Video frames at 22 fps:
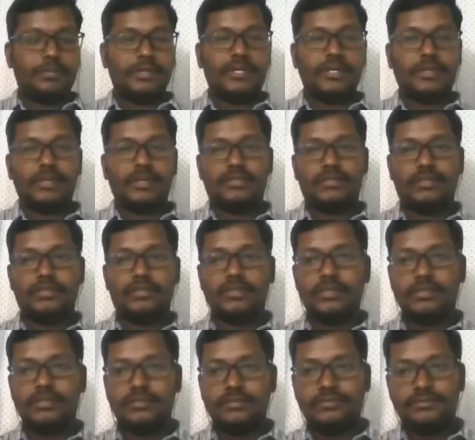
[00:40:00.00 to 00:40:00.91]
particular
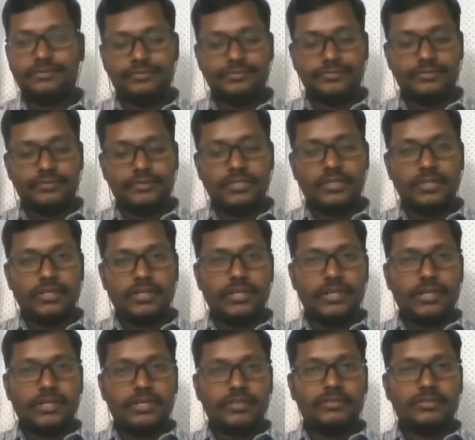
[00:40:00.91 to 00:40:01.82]
session.
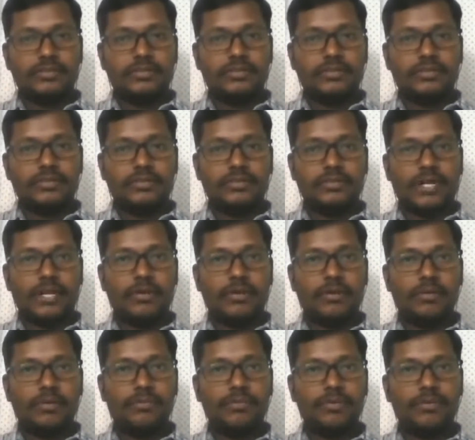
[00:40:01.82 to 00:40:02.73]
So I
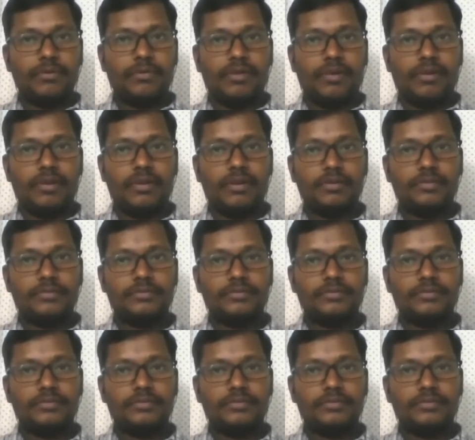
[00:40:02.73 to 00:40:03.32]
hope you got